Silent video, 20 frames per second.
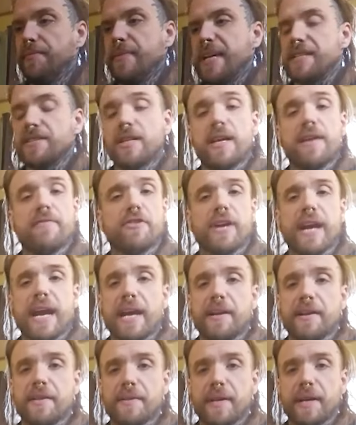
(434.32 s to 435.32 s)
that's a love it or
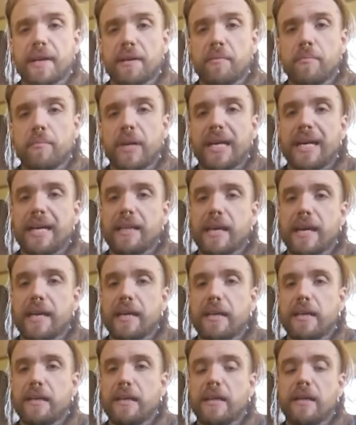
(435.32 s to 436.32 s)
hate it thing, but
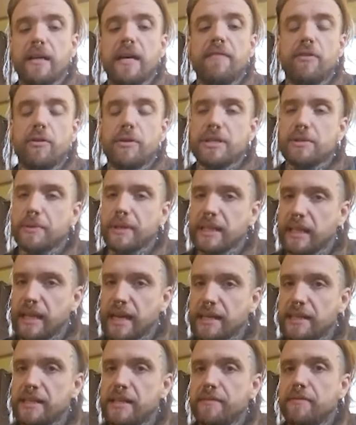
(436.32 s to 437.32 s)
I've always really
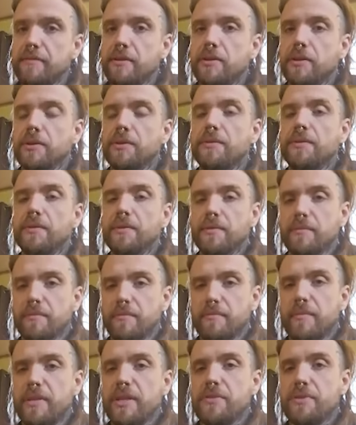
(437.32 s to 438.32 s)
liked difficult
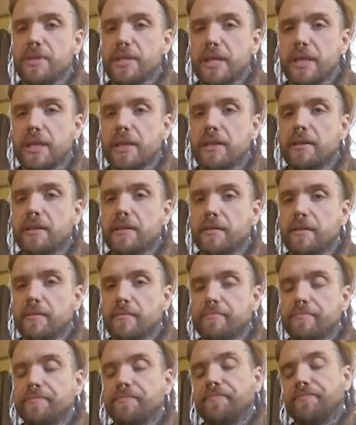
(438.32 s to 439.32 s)
music.
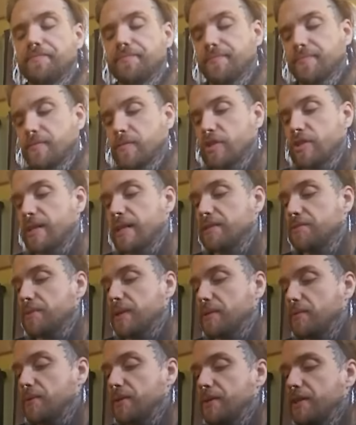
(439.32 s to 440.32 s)
So that's
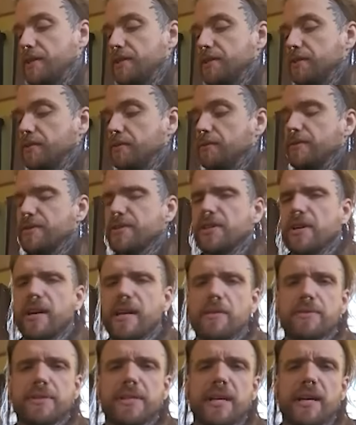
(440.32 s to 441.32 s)
what I wanted to do. Sorry,
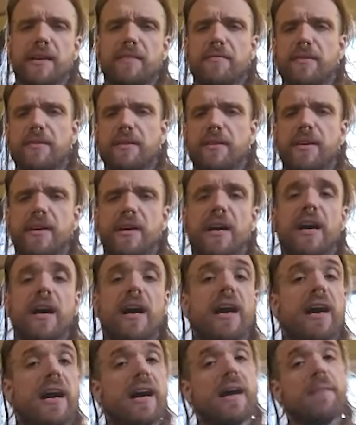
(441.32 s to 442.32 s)
that was kind of
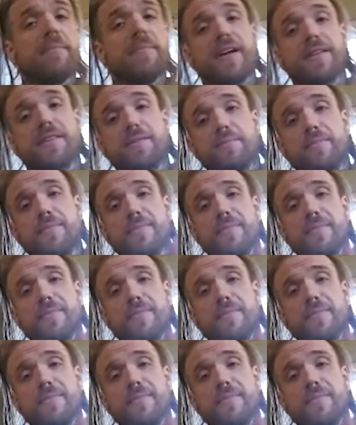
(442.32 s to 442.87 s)
a, no, I'm not.